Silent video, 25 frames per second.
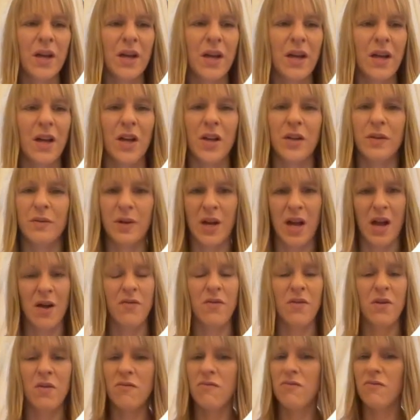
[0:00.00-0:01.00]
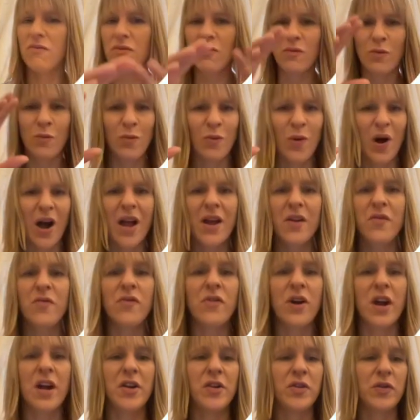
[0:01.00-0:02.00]
uh, we have a wide
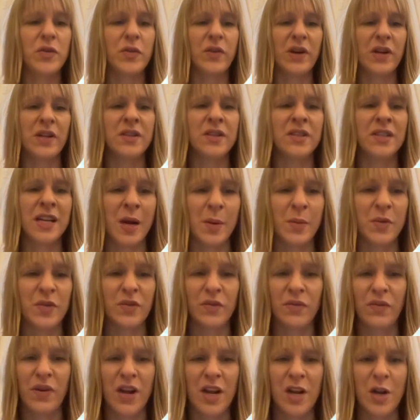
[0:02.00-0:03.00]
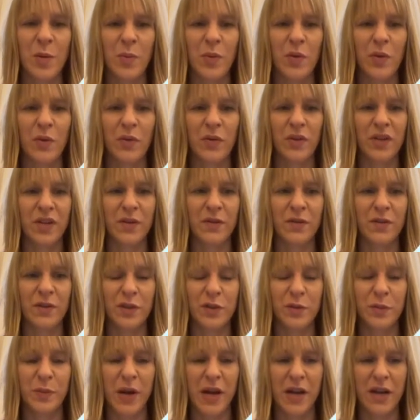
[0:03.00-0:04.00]
range of enzymes available for different
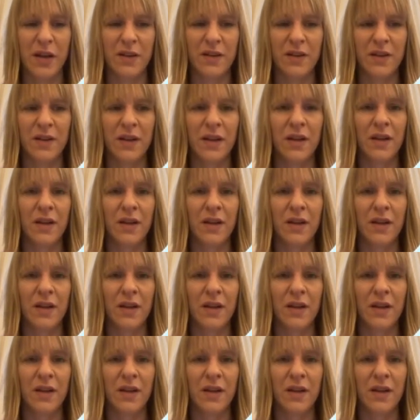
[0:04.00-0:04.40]
respects.